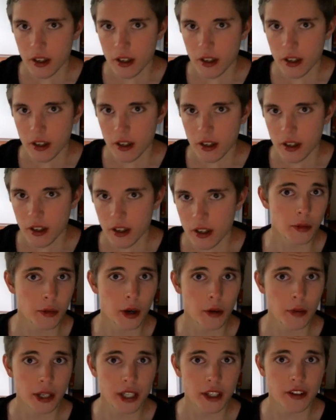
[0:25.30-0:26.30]
I will tell you my
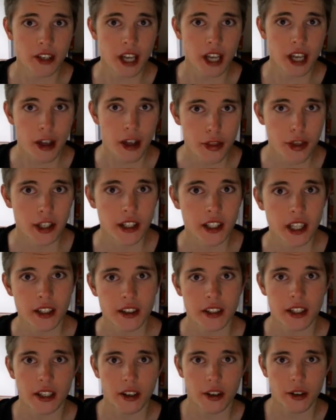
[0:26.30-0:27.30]
opinion. I think
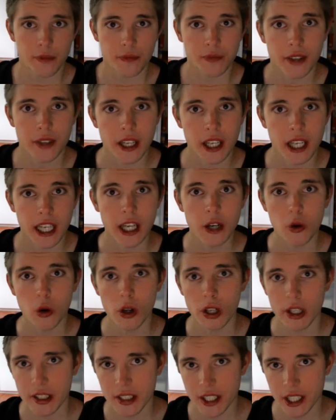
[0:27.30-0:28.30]
that
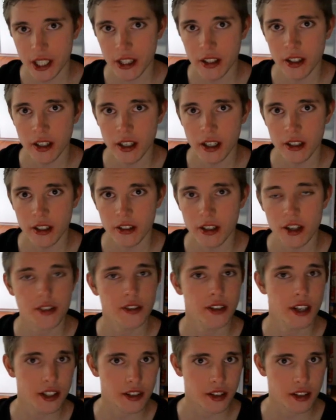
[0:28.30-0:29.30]
equality
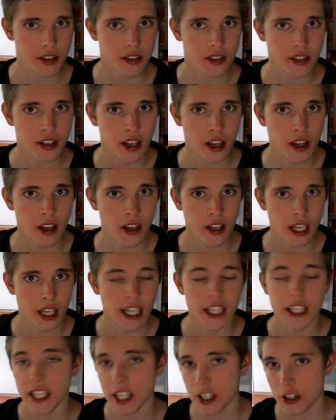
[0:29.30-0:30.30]
doesn't exist
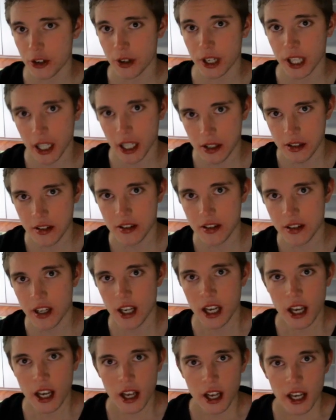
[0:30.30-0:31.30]
in nature, at least.
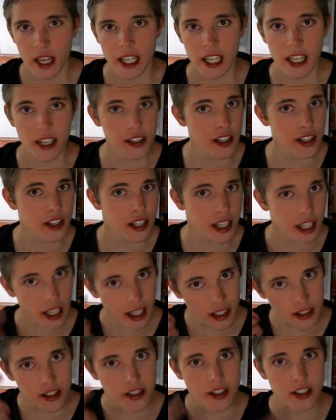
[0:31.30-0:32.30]
It
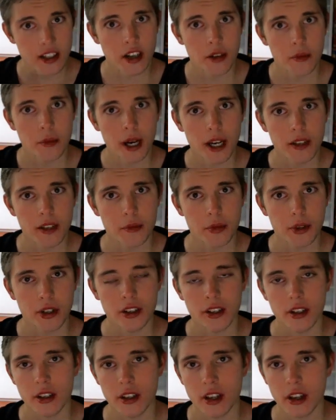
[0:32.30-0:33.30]
exists in our mind, but
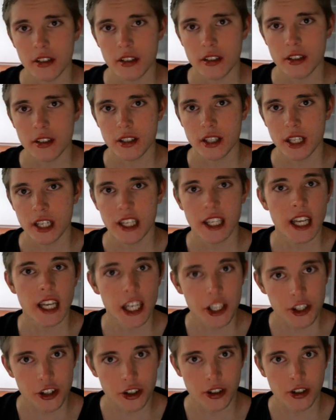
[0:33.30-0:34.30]
not in
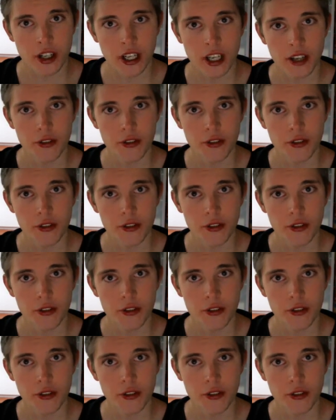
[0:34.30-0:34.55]
nature.